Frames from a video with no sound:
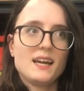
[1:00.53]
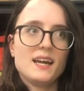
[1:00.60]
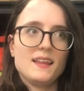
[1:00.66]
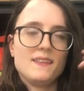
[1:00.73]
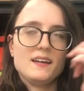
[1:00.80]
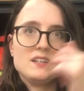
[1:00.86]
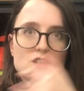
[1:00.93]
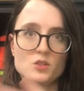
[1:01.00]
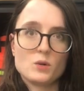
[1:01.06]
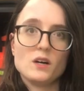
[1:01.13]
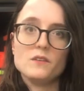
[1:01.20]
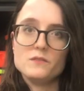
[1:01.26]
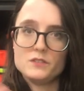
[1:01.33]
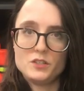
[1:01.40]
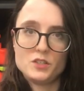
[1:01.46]
and then
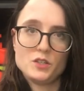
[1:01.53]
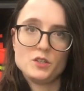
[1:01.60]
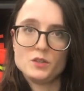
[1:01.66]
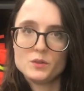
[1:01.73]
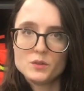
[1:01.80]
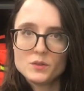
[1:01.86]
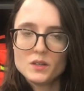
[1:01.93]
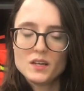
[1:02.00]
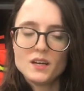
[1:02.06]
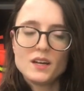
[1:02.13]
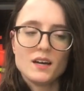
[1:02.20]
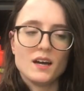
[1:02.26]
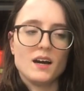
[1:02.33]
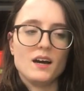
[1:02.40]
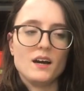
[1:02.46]
12 to 2,
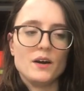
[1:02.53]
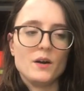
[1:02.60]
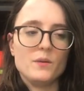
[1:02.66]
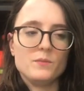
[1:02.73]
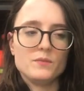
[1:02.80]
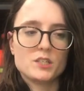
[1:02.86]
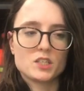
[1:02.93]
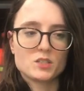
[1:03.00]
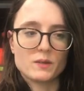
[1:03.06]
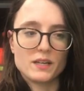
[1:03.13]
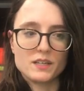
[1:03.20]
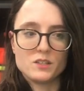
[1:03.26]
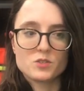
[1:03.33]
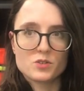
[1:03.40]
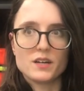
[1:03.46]
just so I
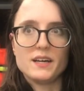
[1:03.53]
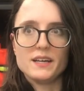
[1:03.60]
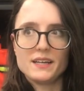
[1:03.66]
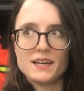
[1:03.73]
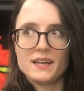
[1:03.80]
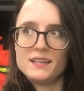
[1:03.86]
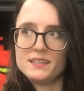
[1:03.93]
could try and get